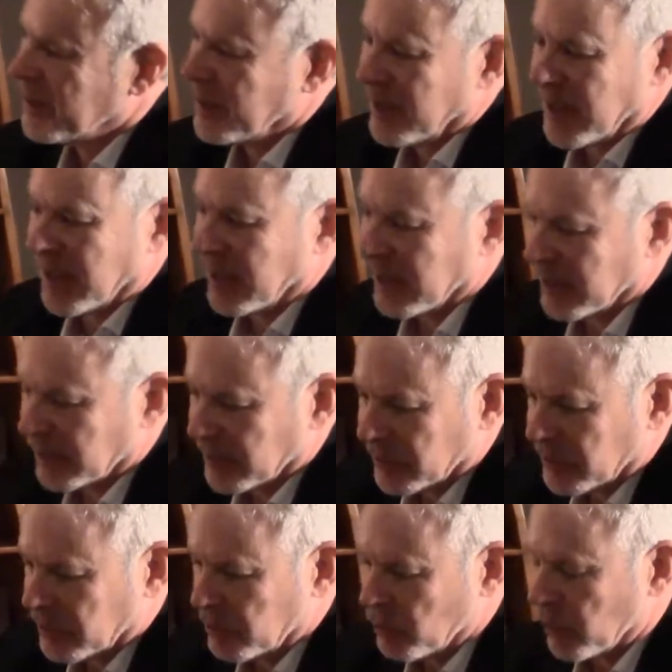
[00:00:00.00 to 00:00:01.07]
and
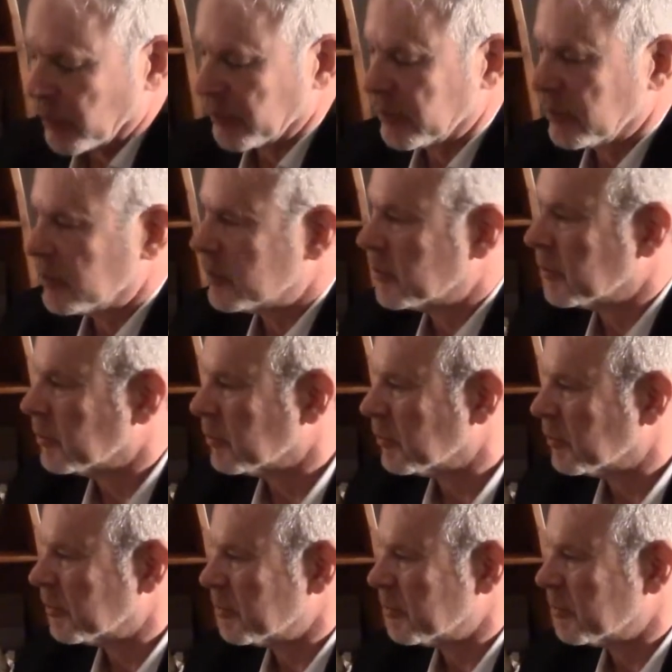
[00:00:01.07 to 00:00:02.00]
you wanted to